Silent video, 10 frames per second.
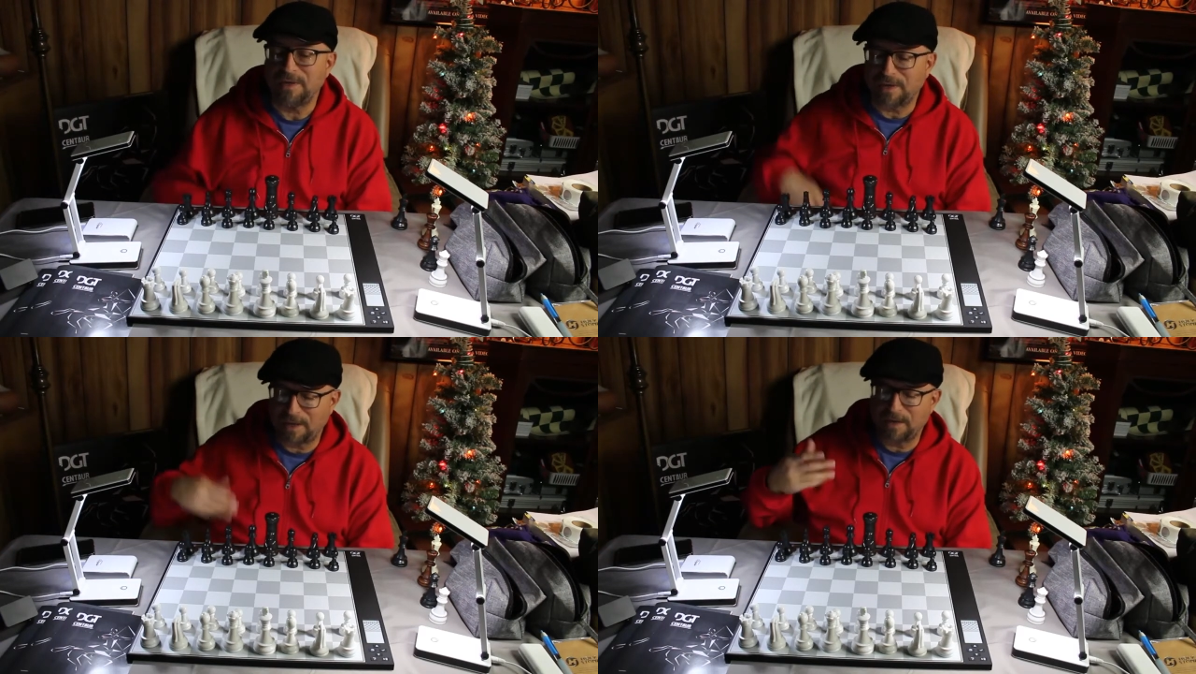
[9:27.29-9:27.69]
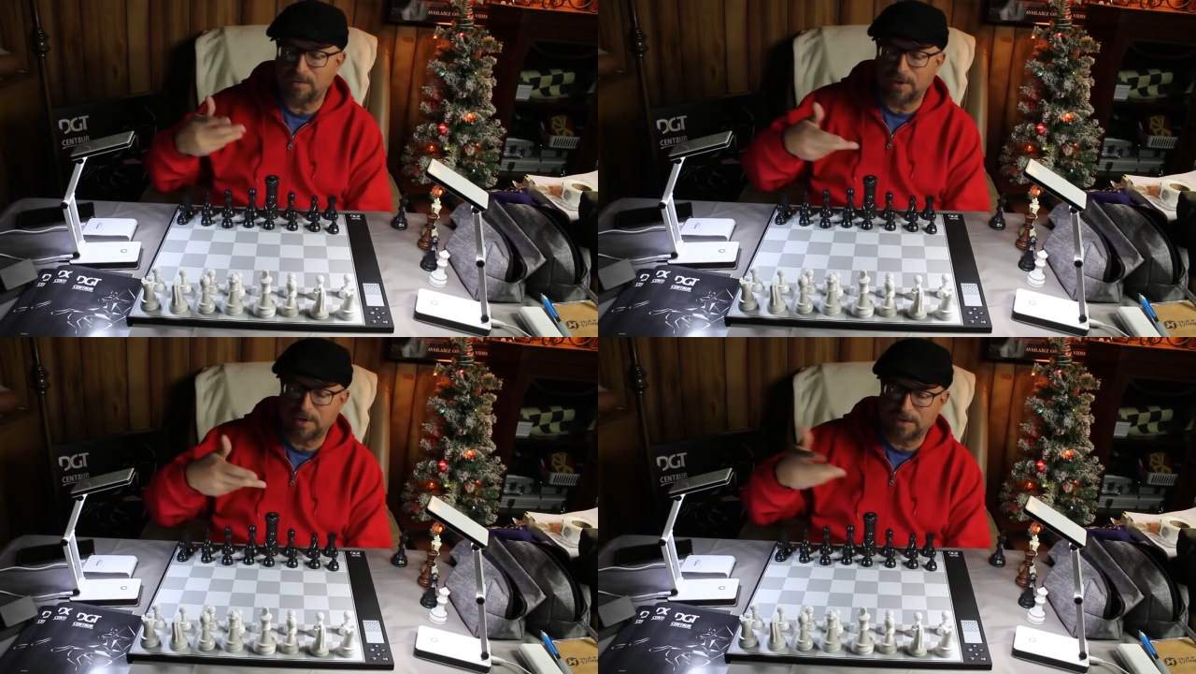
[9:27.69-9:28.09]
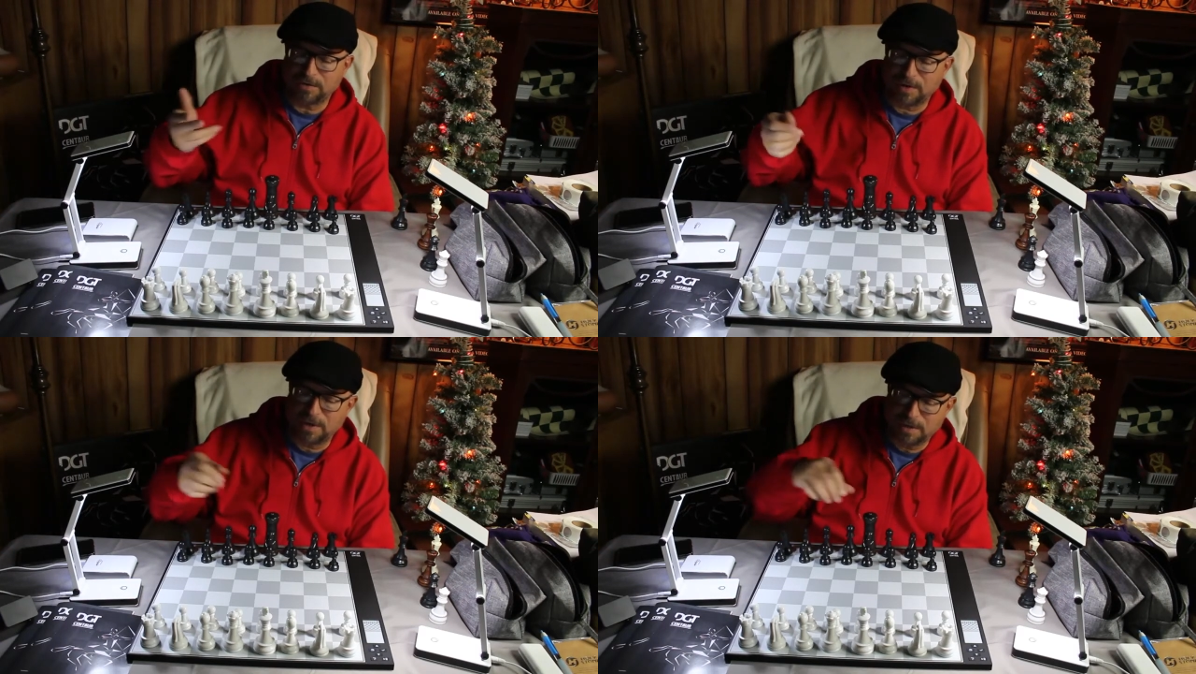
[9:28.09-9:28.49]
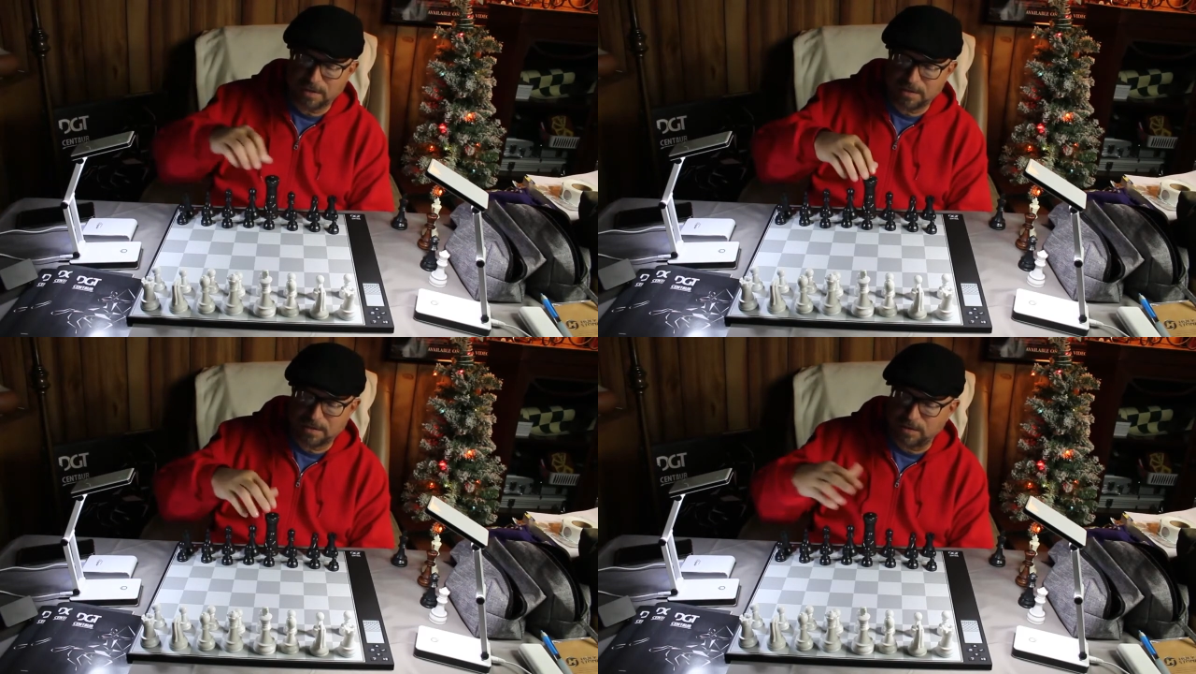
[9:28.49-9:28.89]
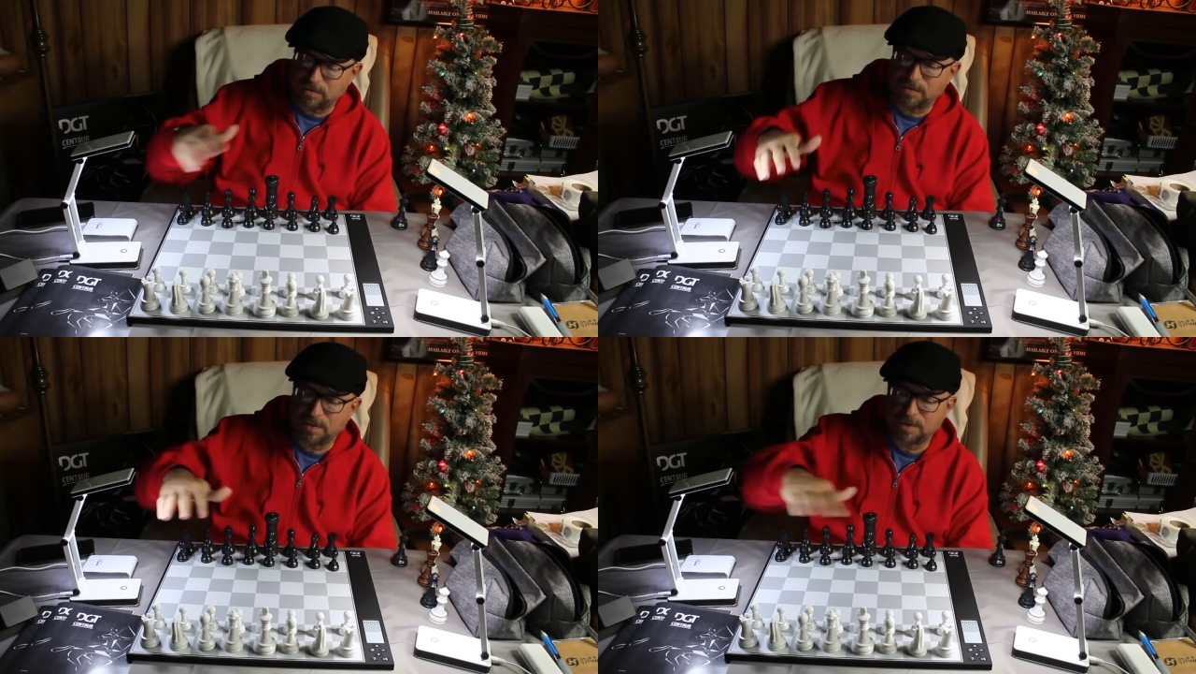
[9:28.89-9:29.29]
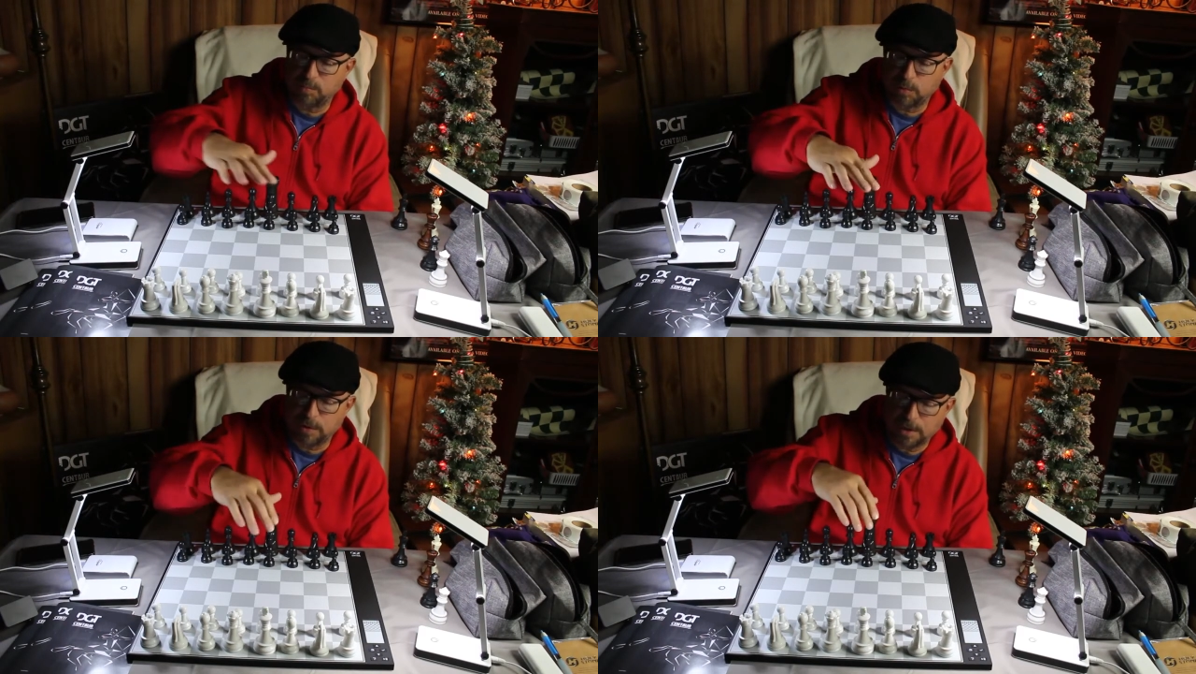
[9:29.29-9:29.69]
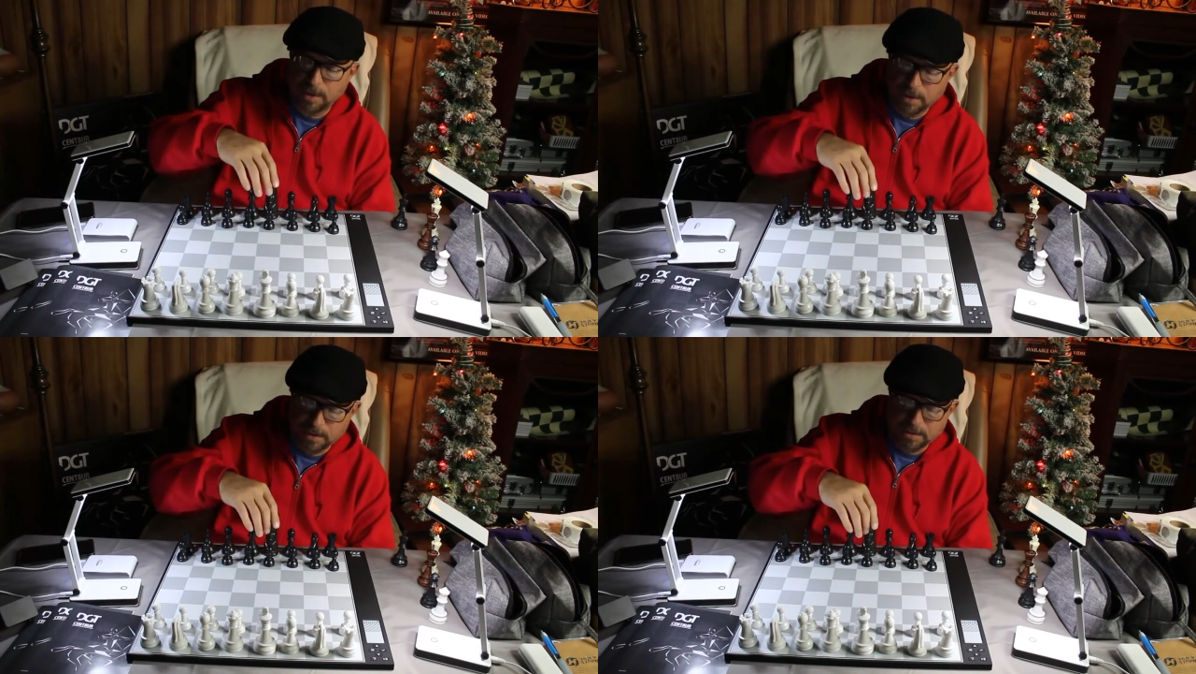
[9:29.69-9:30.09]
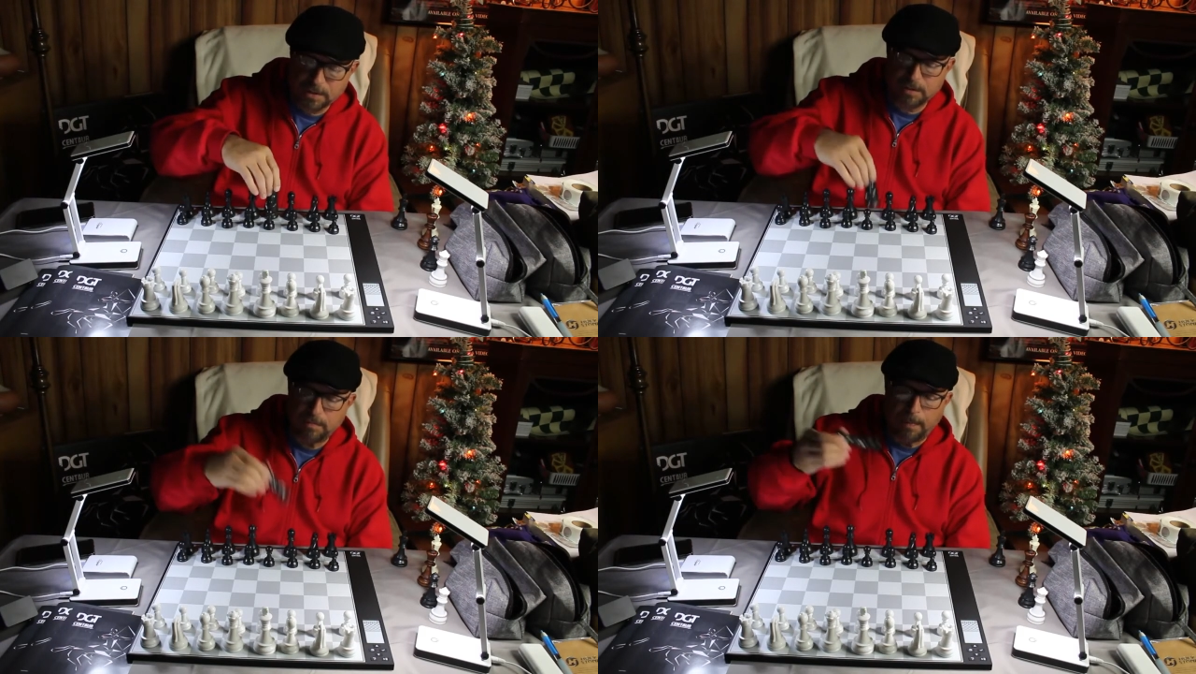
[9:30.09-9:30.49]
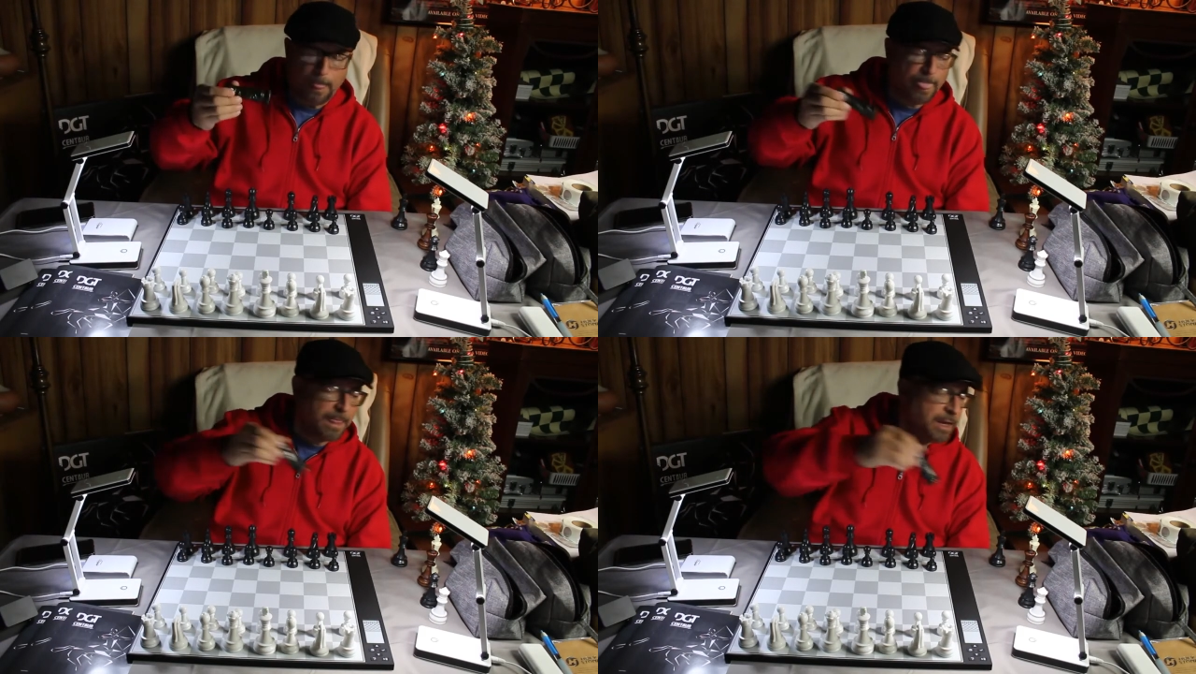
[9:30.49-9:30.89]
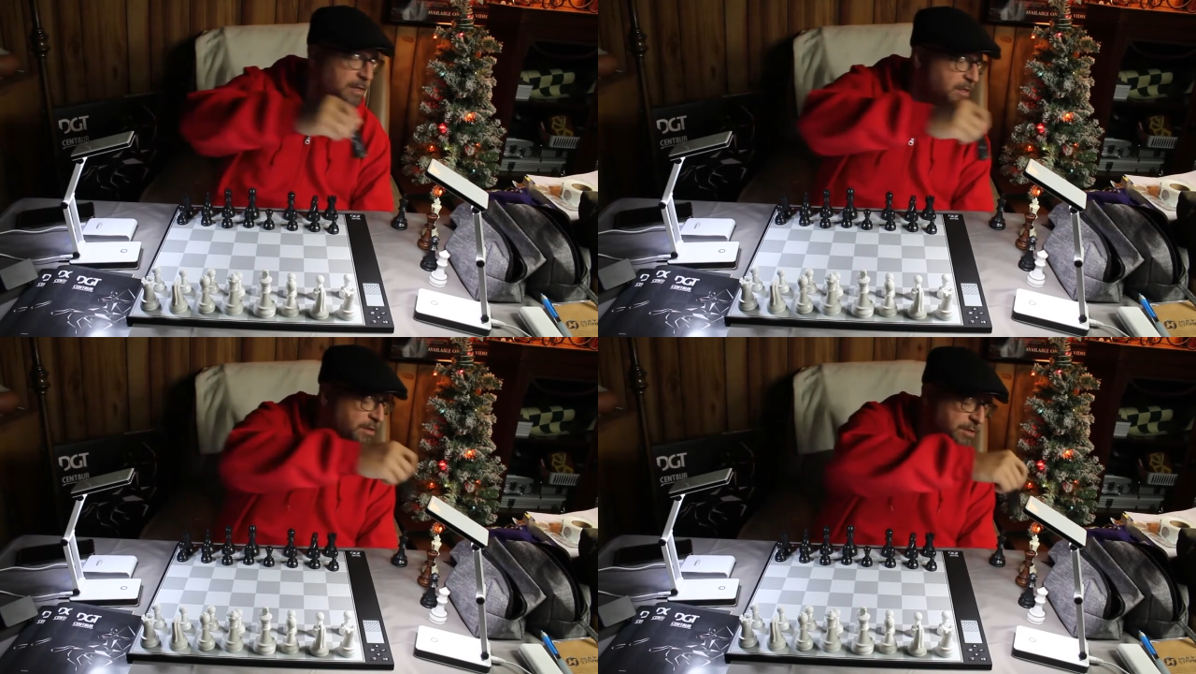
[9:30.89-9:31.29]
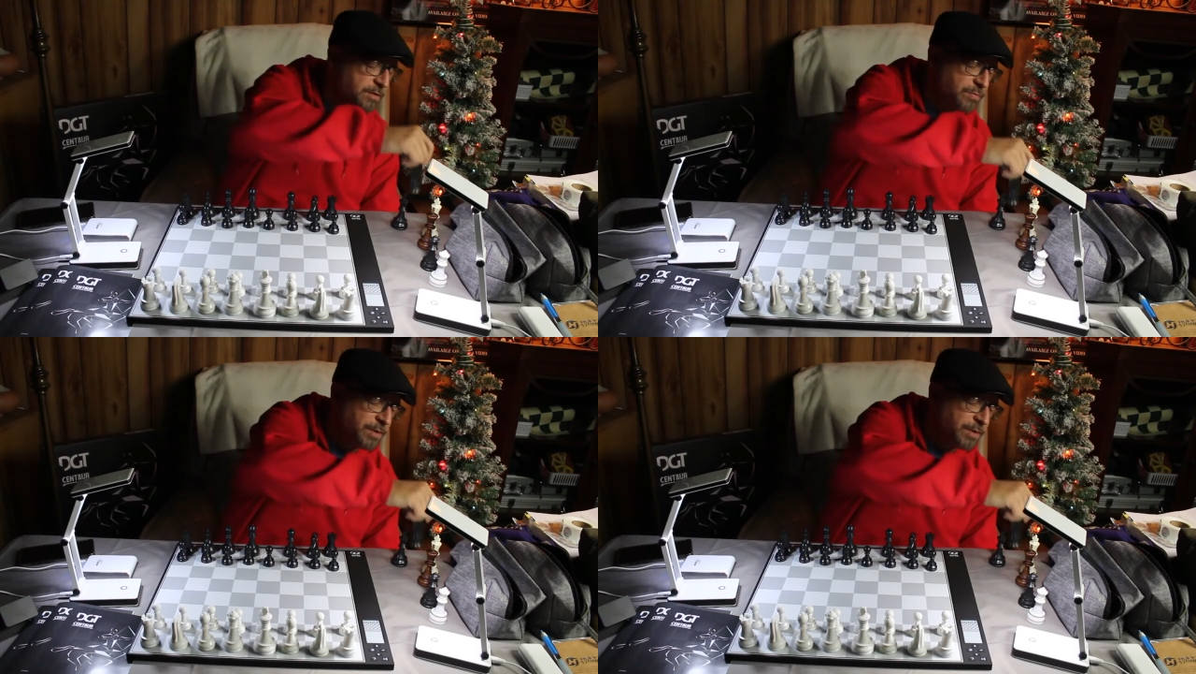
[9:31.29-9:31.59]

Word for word: and it and it's great to use this board so that was just